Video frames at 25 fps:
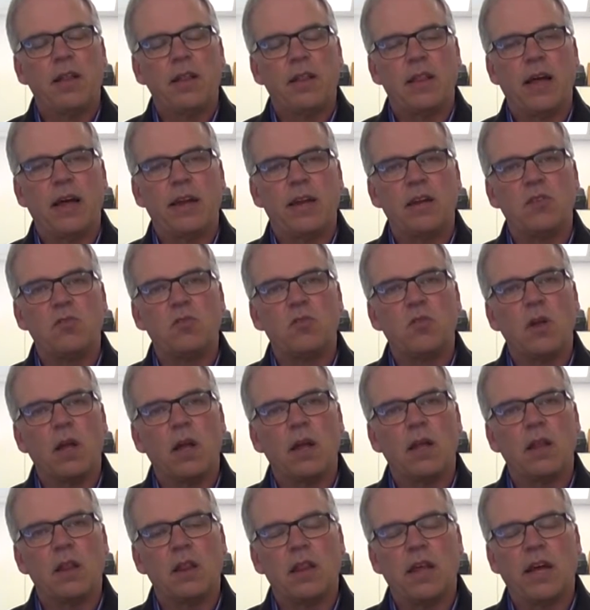that is
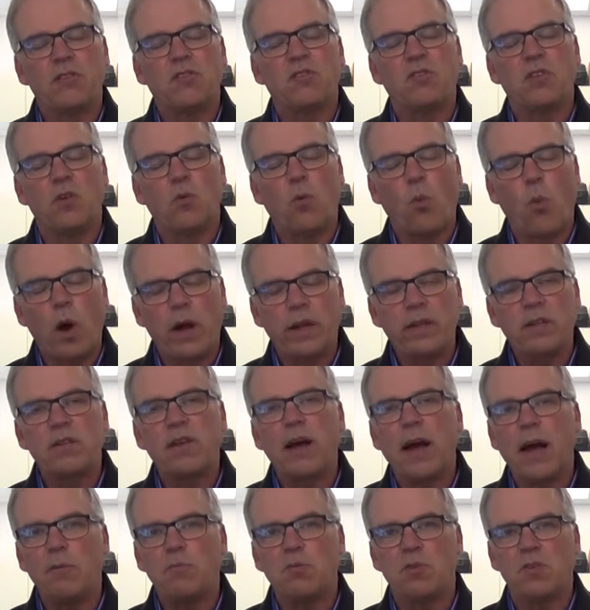less than 1 ×
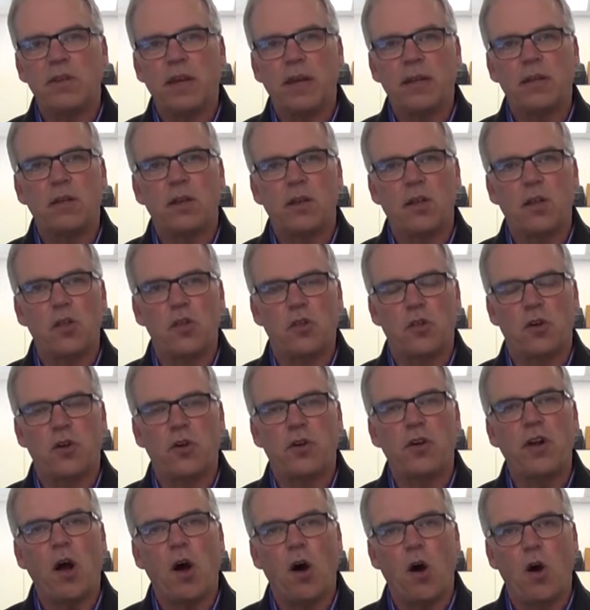
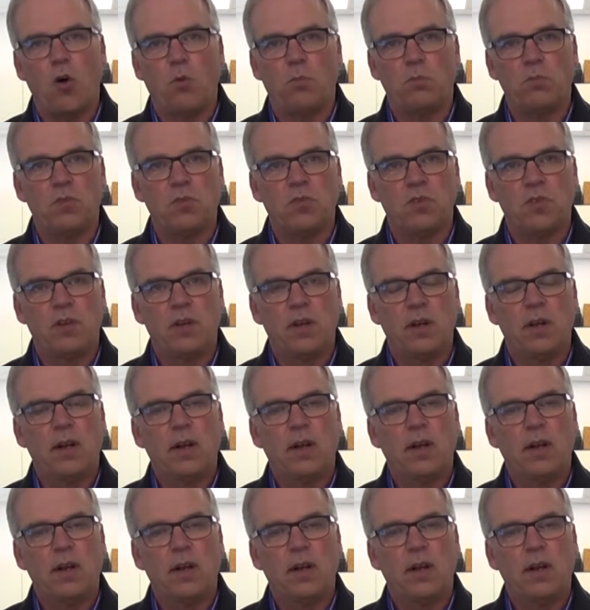10⁻³ ohms,